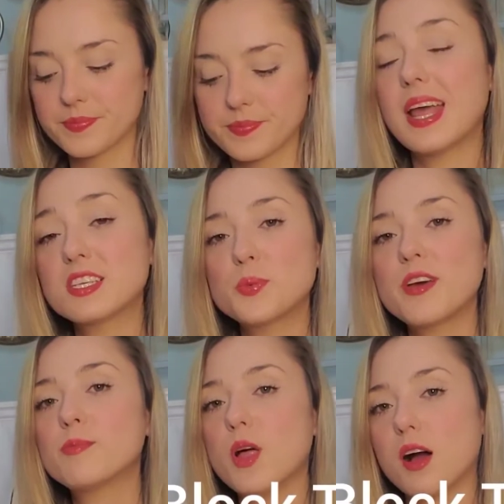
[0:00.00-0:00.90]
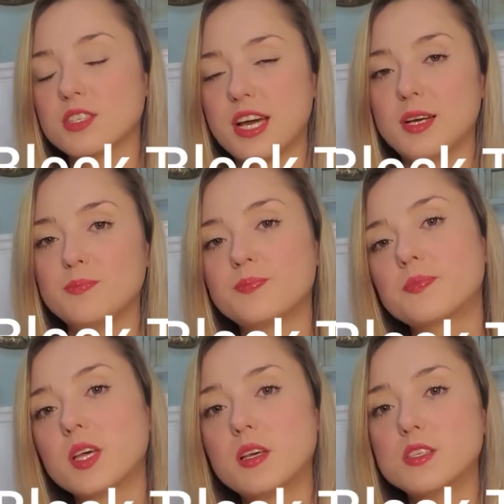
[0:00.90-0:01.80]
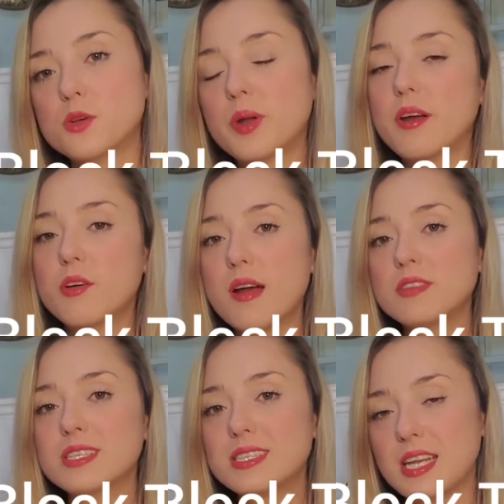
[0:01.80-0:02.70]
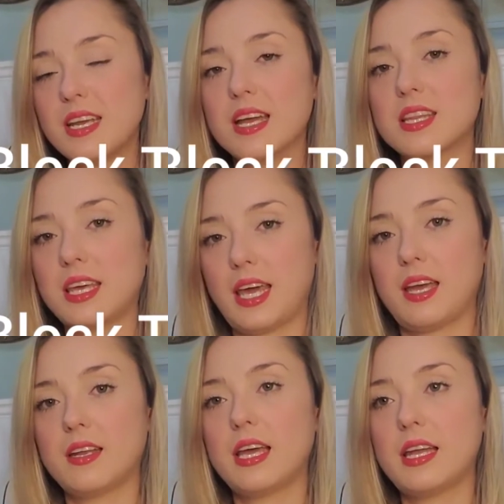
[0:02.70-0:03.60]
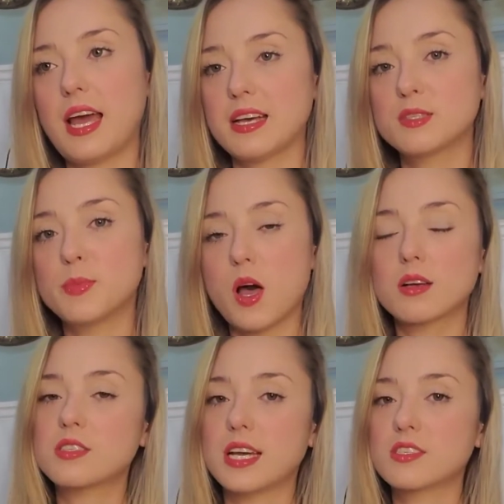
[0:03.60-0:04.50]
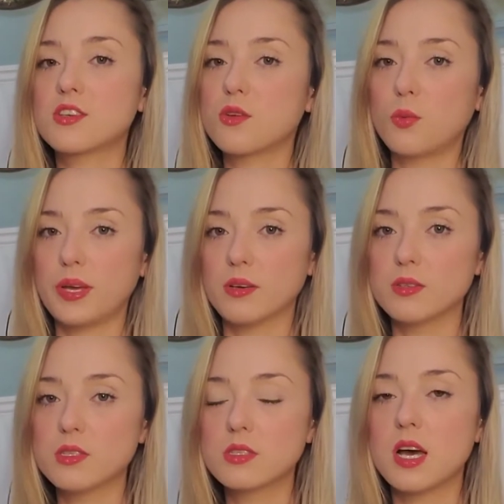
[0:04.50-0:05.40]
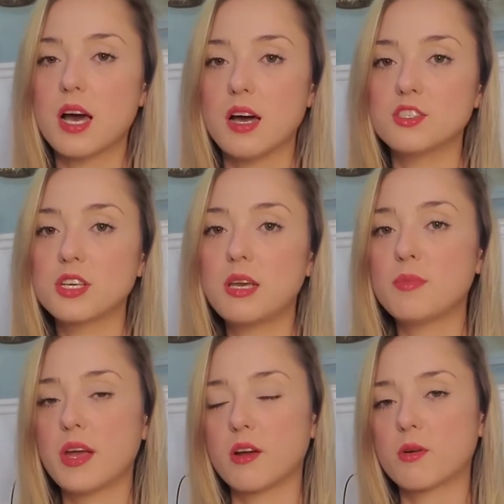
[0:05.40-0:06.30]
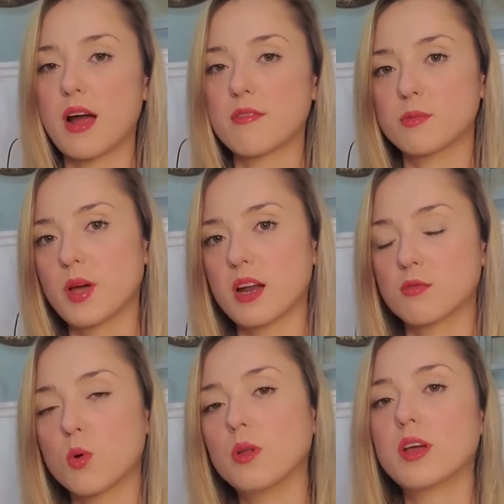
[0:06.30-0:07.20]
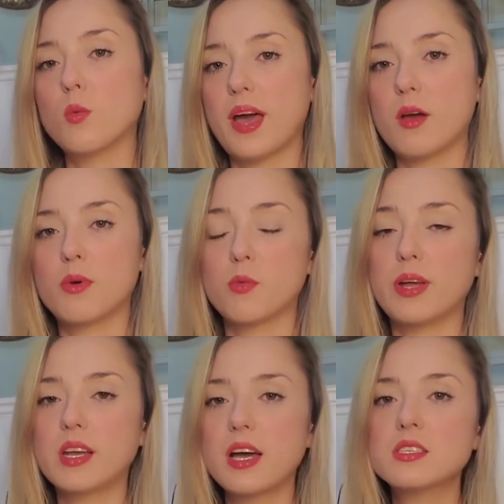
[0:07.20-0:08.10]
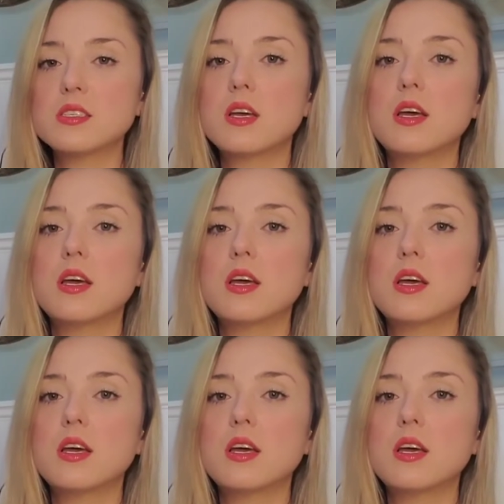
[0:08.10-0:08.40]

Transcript: Next, we have block time. So So when an aircraft is sitting at the gate, it has blocks next to the wheels to keep the aircraft from kind of rolling away with wind gusts.